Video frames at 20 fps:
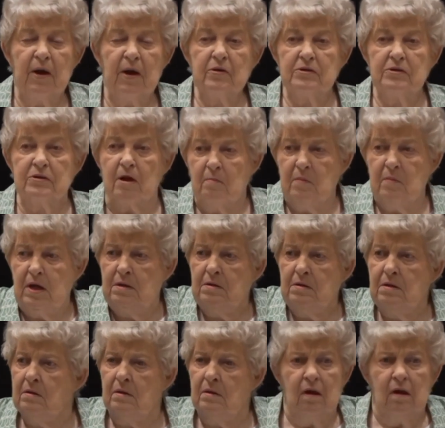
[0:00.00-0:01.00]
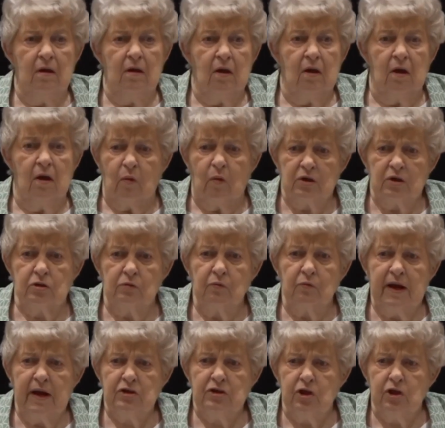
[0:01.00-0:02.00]
Parents come in. What's
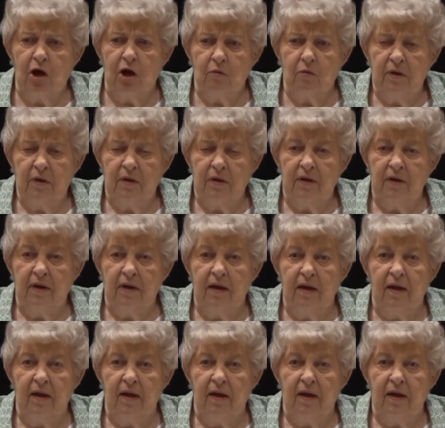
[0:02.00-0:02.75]
your ratio?